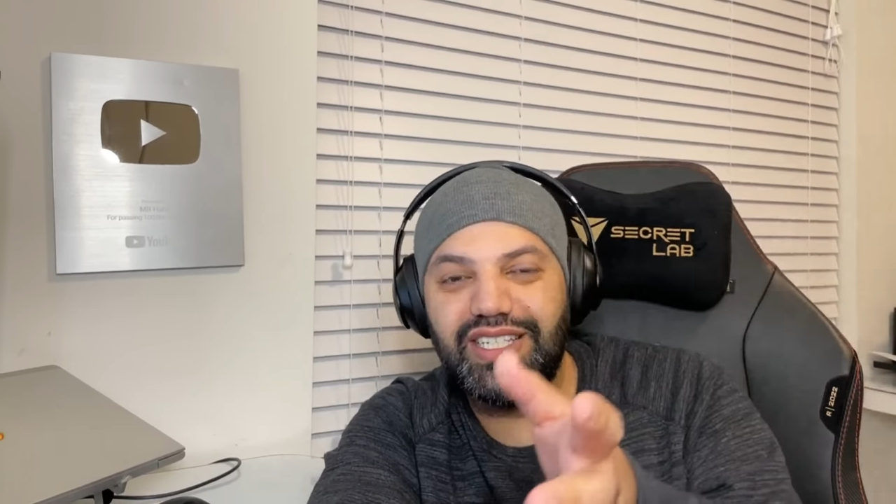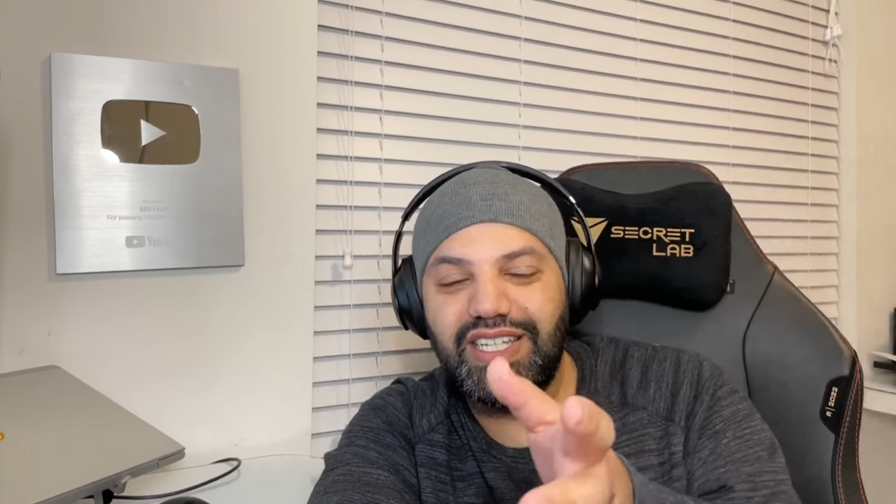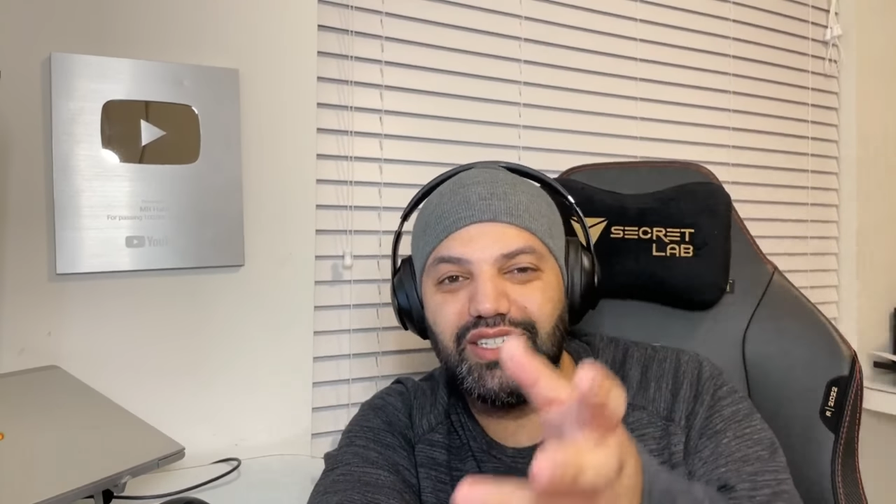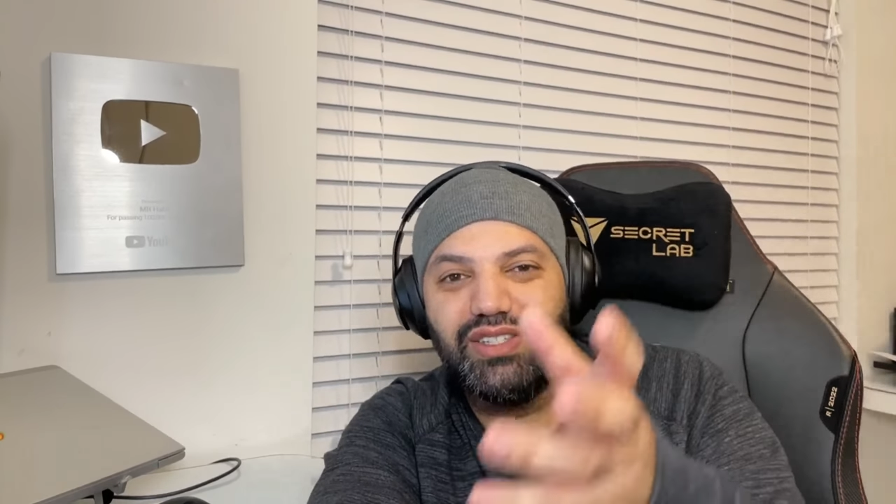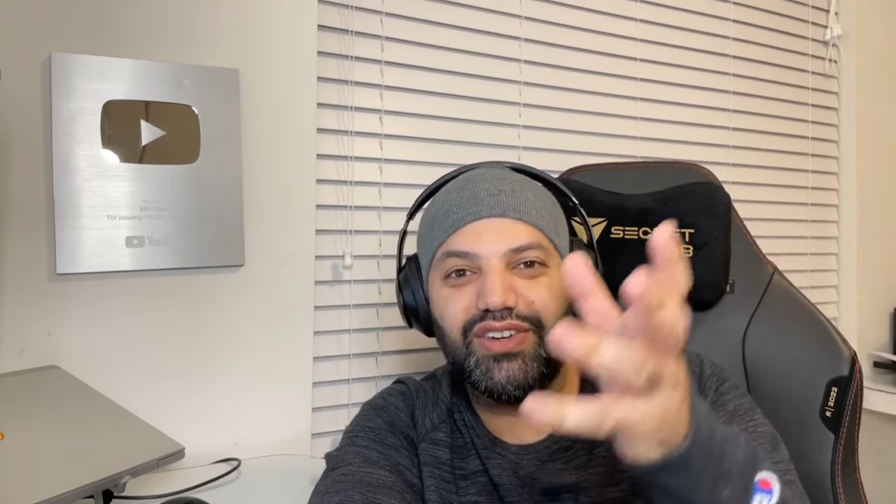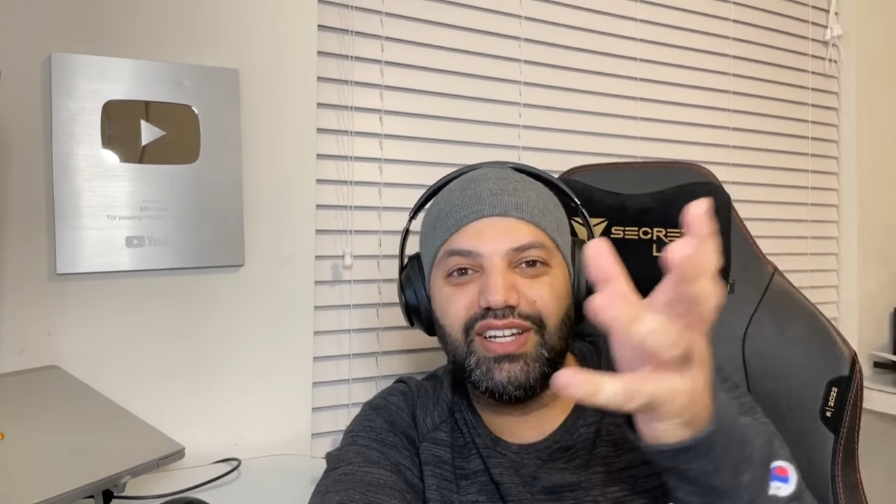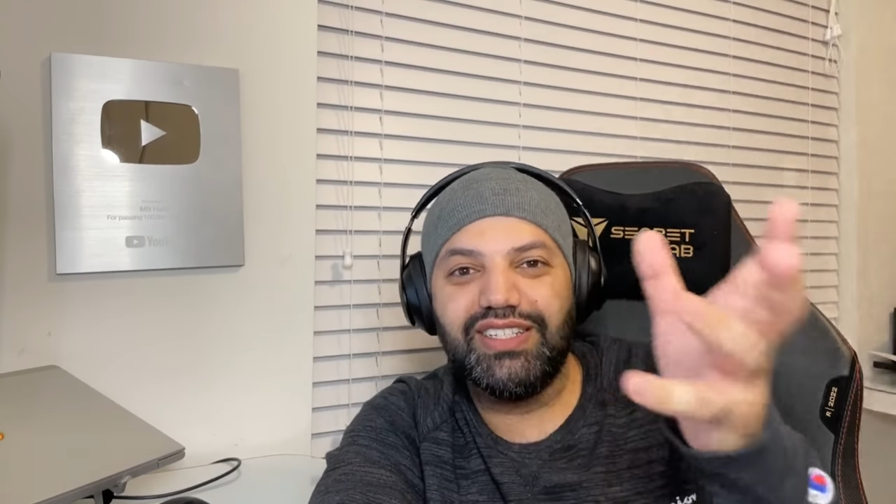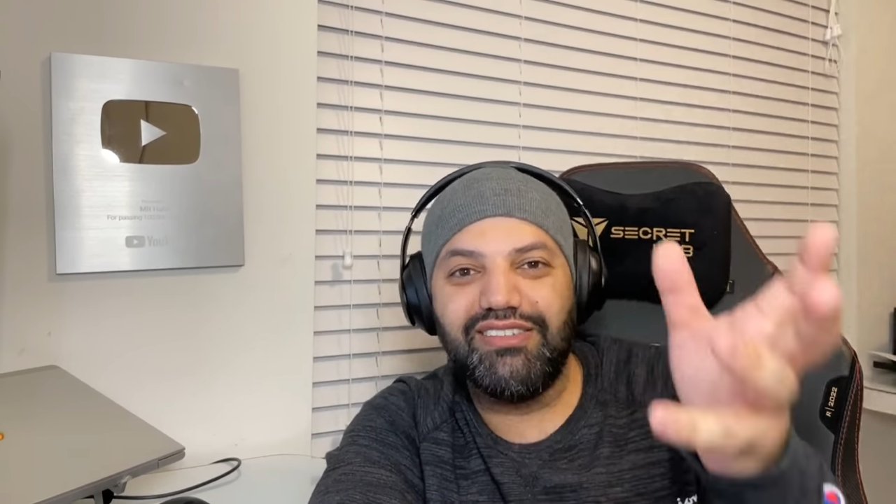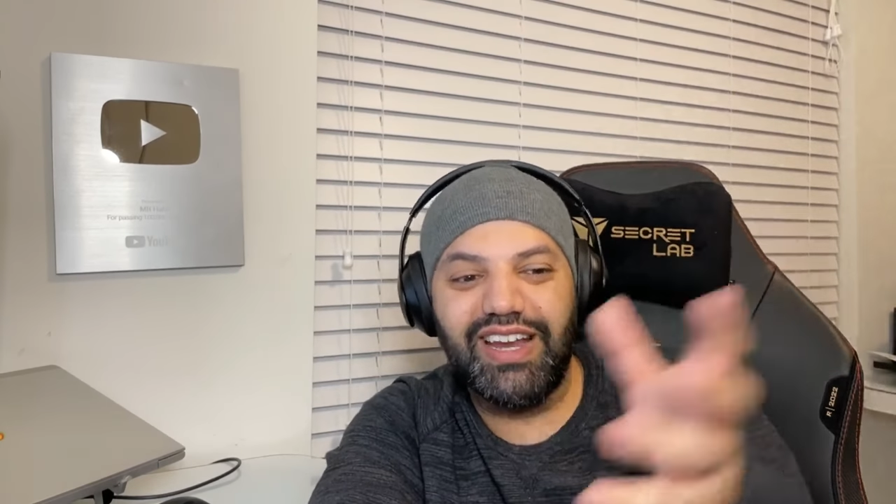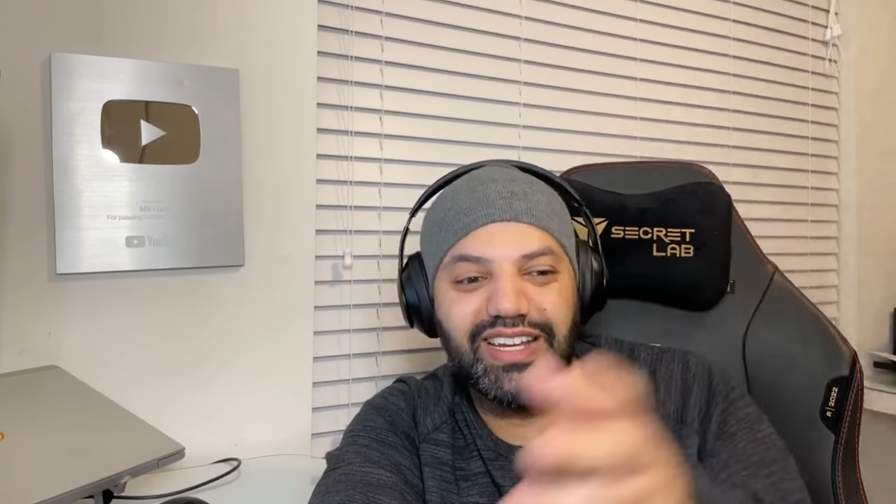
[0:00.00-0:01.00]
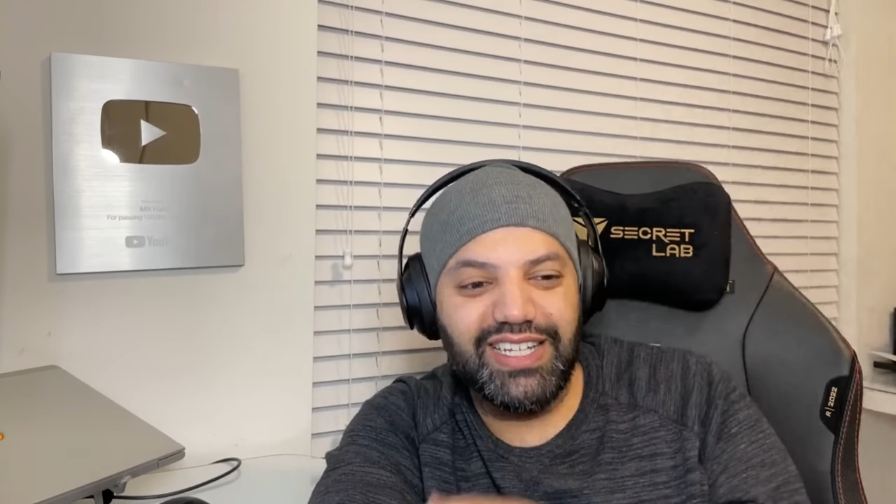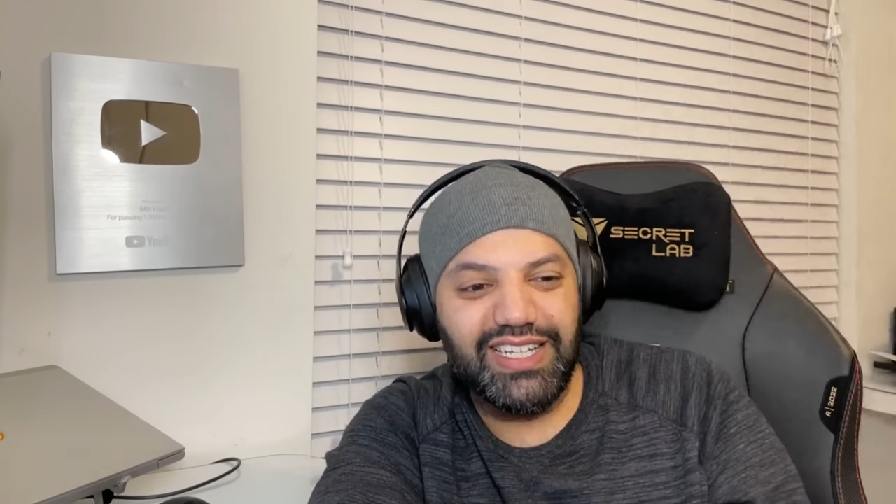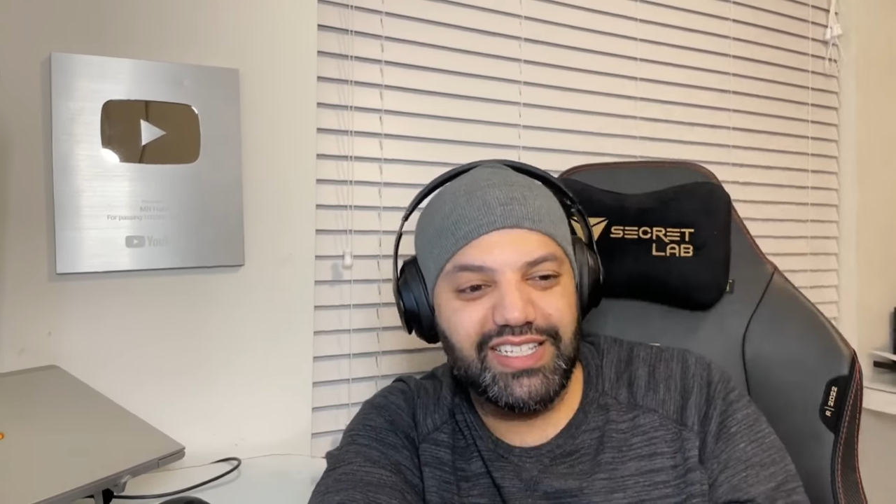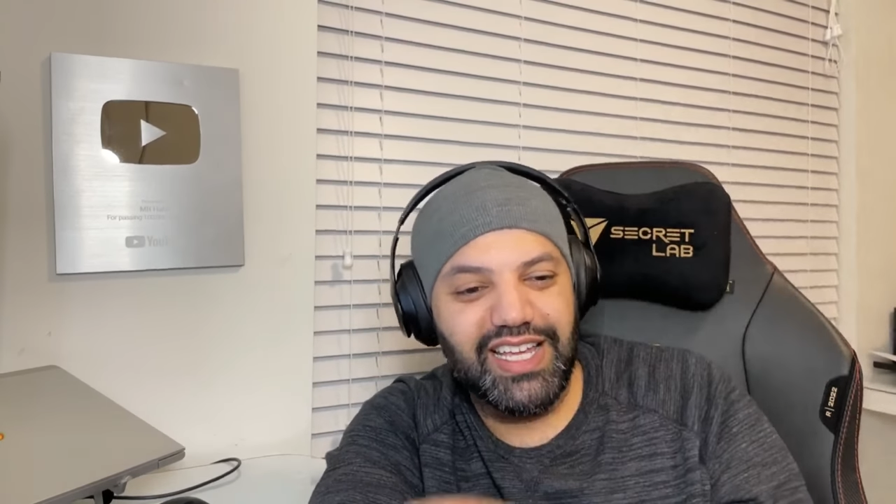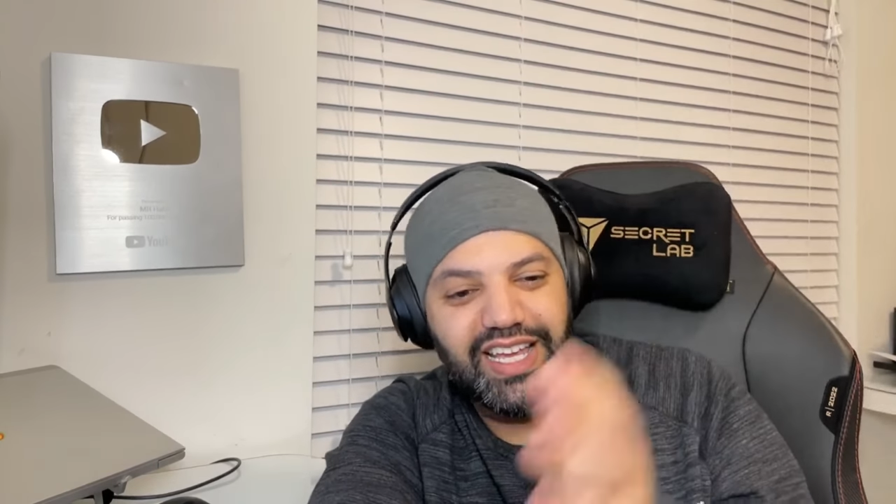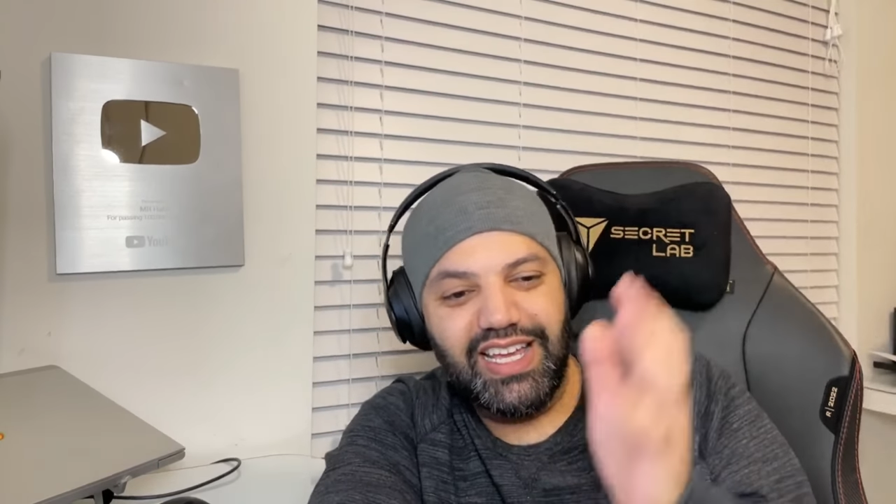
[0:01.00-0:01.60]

kids are, his grandkids,